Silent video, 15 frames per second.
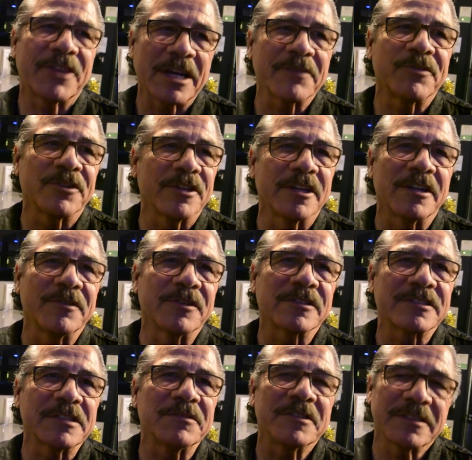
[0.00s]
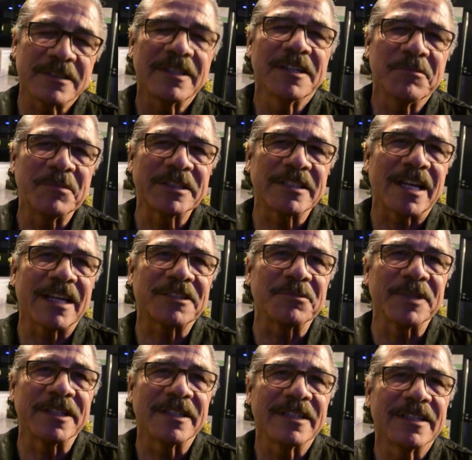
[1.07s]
Thank you for the interview, Stephen. It means a lot to me.